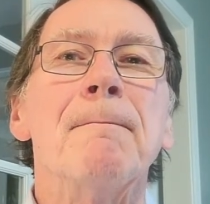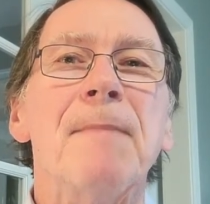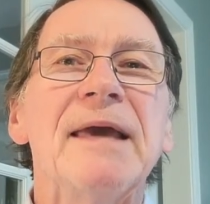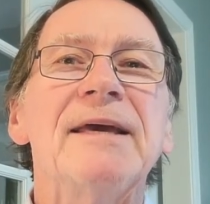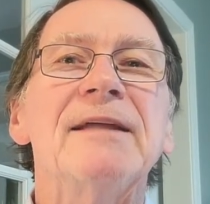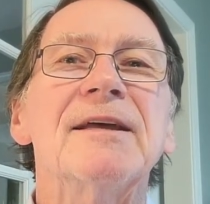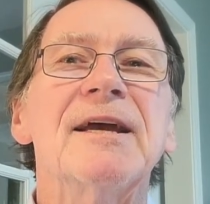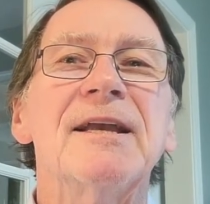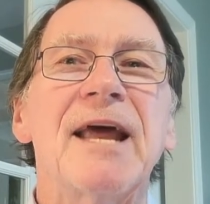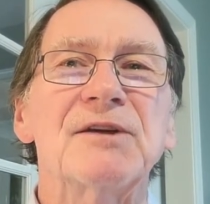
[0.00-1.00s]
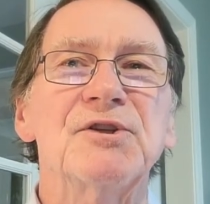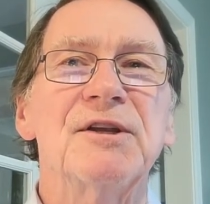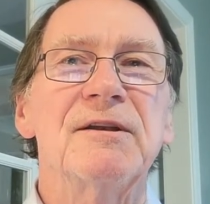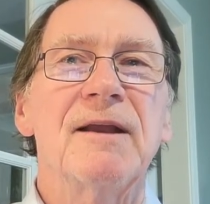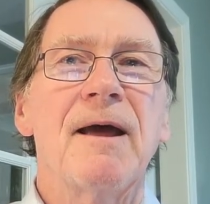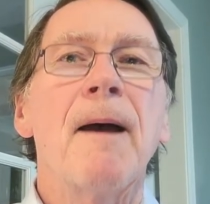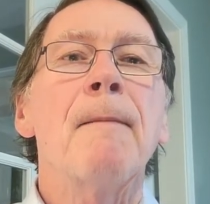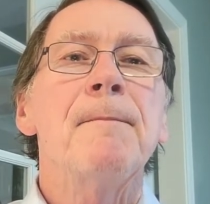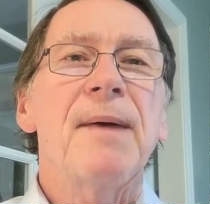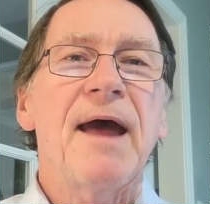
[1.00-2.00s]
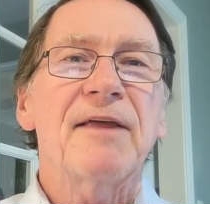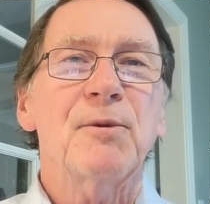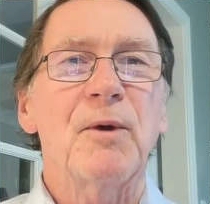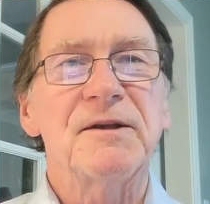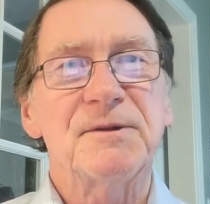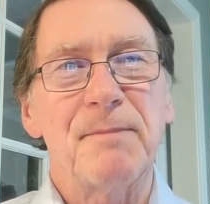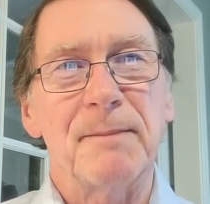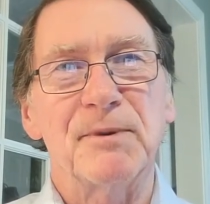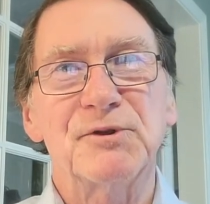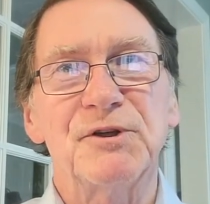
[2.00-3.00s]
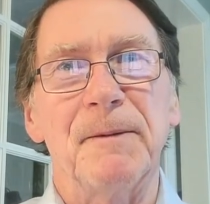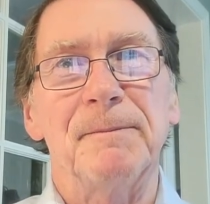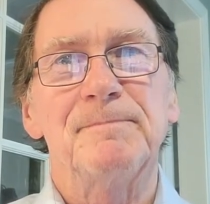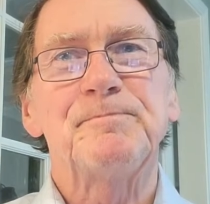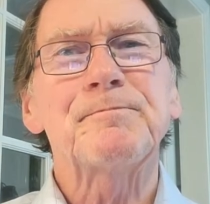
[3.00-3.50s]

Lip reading: Making the Connection, Pathway to Membership.